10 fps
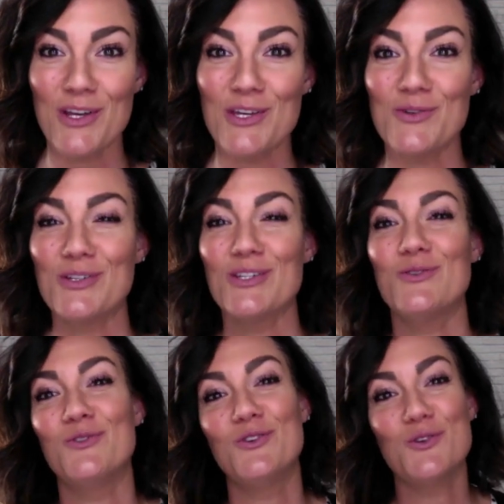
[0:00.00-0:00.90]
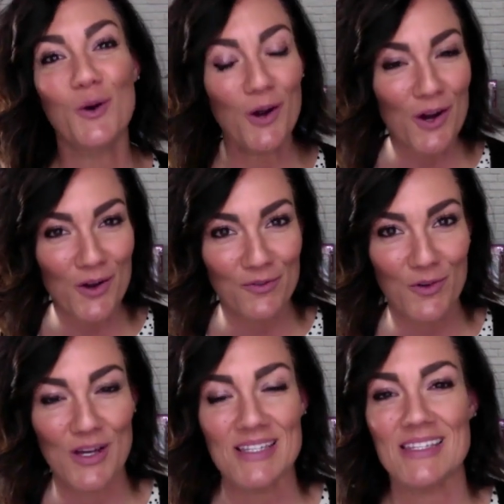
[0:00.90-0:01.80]
you to use your own
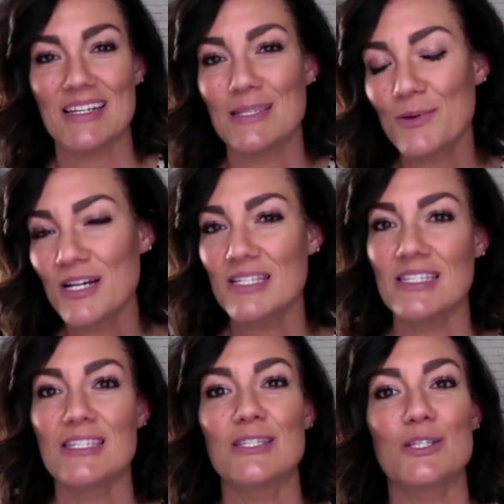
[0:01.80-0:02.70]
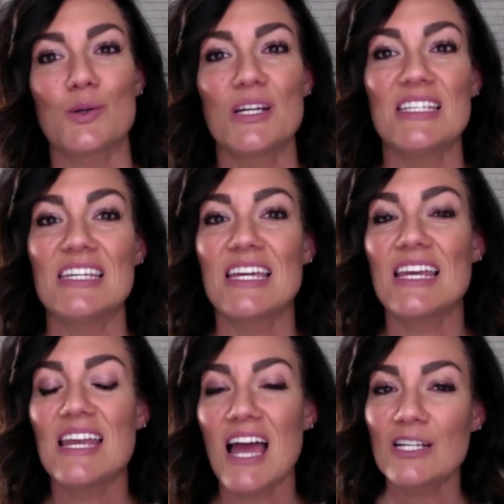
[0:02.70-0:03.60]
voice and experiences and stories to
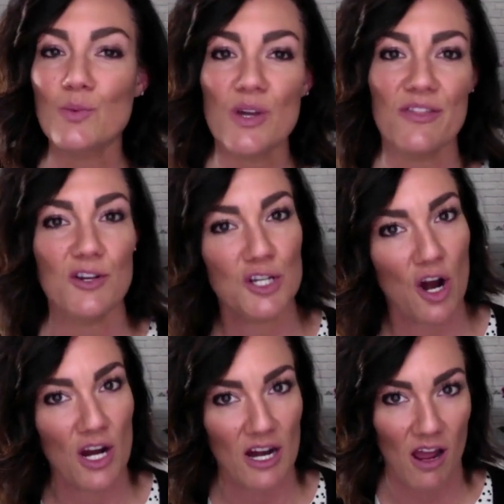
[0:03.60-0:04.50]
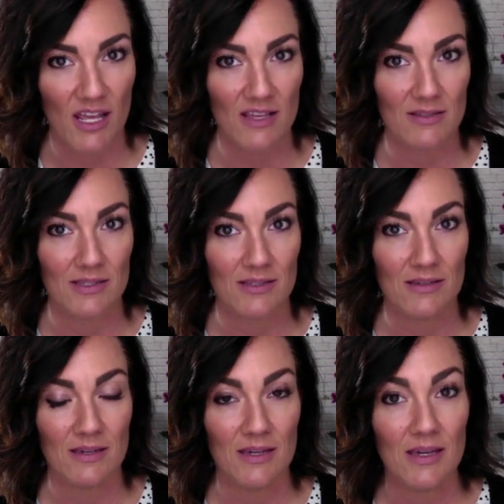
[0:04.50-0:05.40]
connect with your target audience.
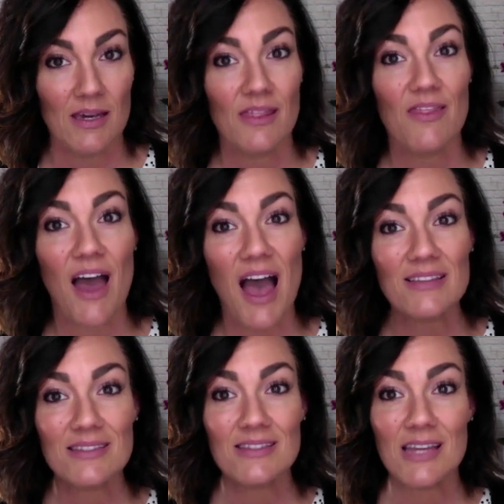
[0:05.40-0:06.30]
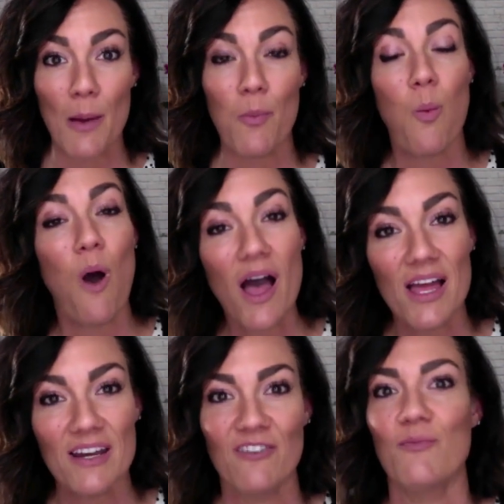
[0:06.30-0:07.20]
That's step
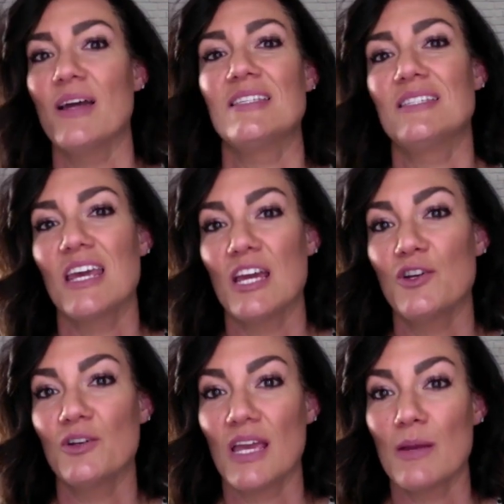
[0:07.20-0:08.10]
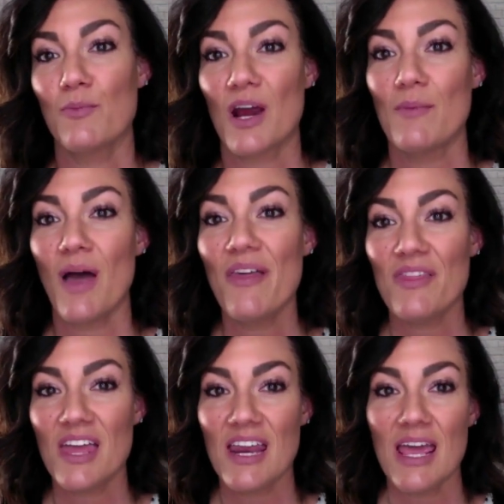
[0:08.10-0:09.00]
one of my Stay in Your Lane brand
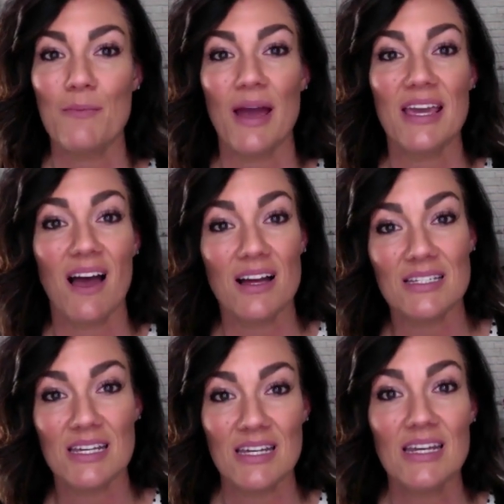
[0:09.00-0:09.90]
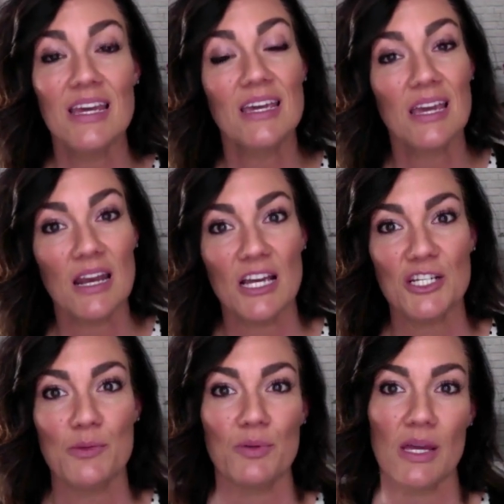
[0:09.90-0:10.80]
method and my content
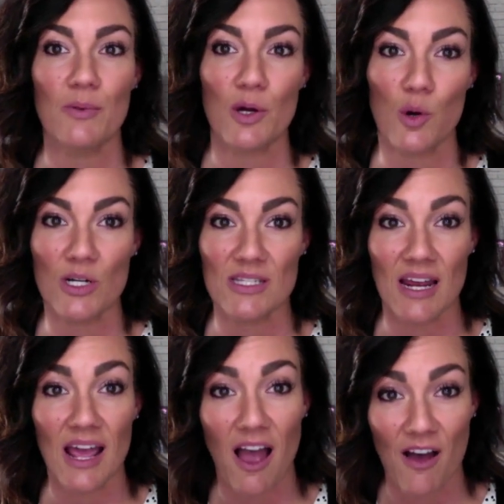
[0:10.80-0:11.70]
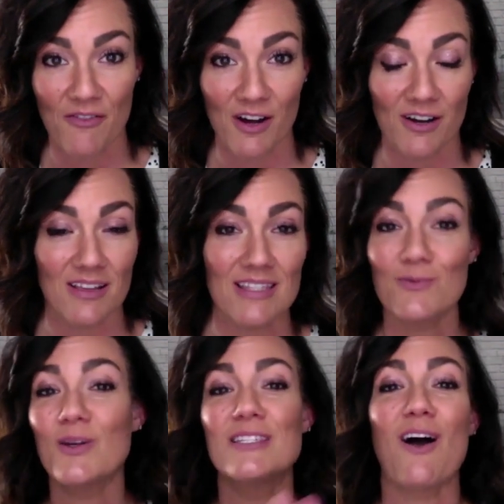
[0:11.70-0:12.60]
connection playbook course that I offer. It's
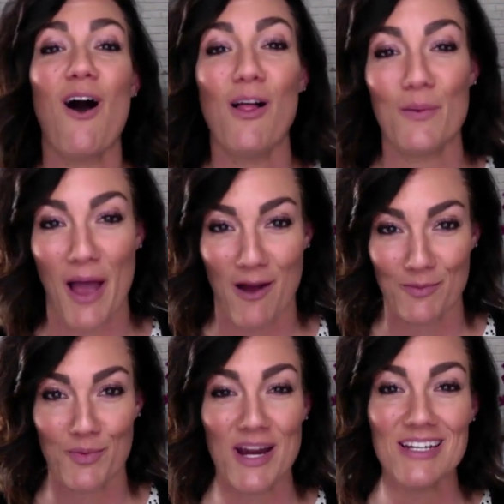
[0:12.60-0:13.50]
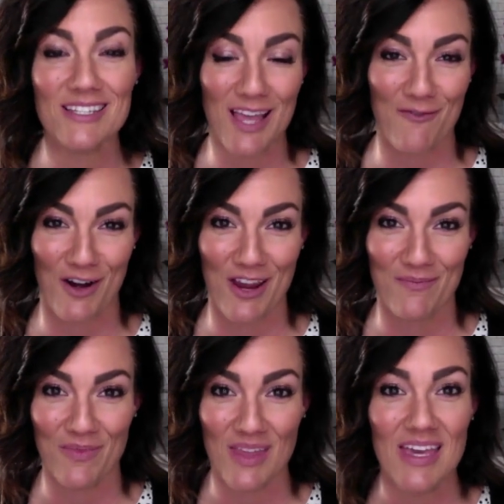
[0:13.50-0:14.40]
what it's all about brand discovery.
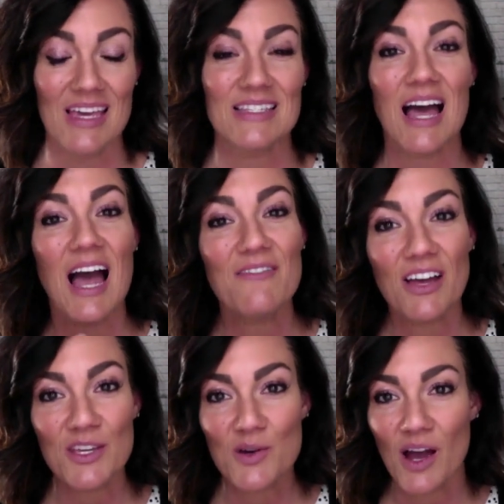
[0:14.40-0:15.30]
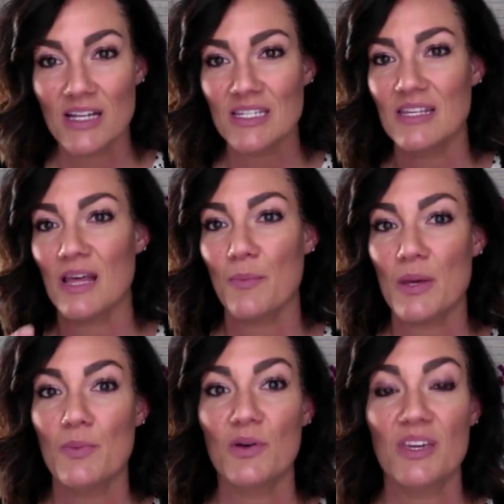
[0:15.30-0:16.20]
It's high value content that
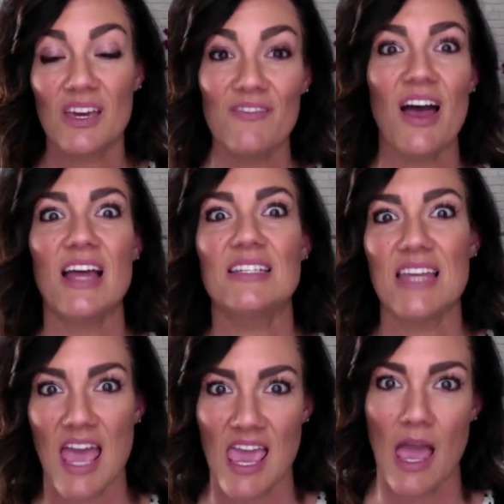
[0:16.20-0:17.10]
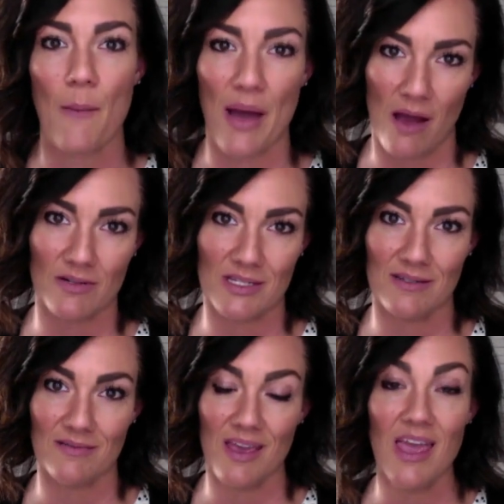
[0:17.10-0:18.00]
people give a dang about.
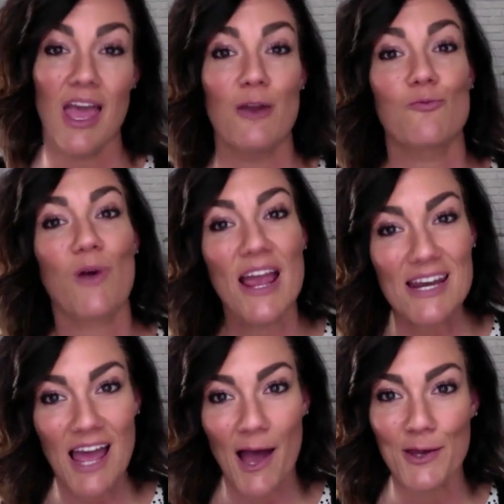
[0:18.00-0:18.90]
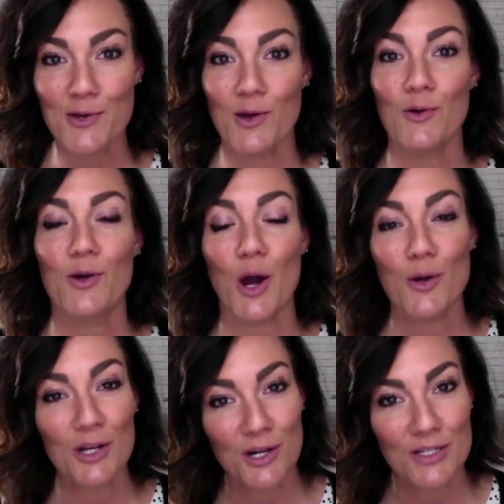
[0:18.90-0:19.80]
And right now, you can
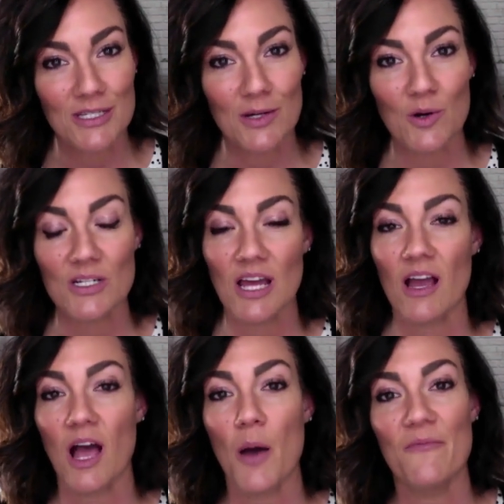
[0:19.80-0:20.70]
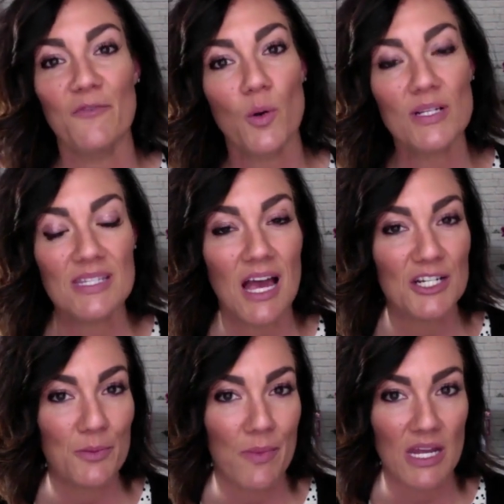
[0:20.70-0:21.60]
go to kristinkorn.com forward
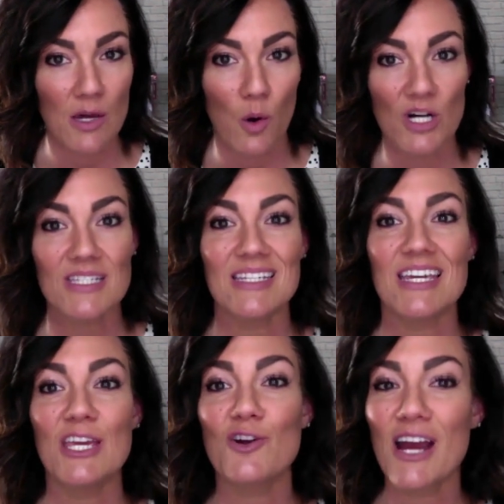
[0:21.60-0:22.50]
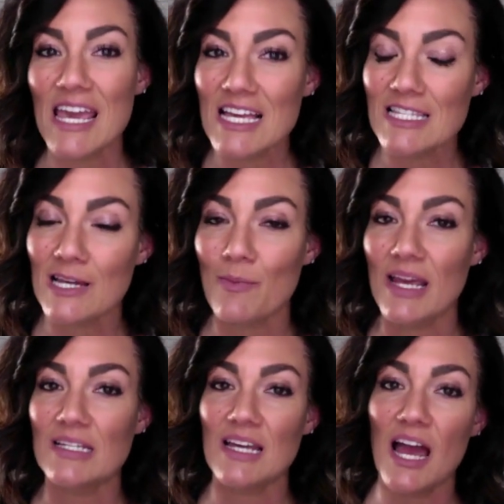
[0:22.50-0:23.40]
slash mini course to get your hands on my
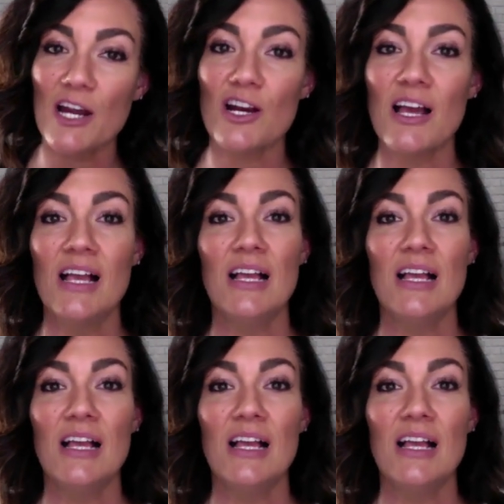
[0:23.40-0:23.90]
entire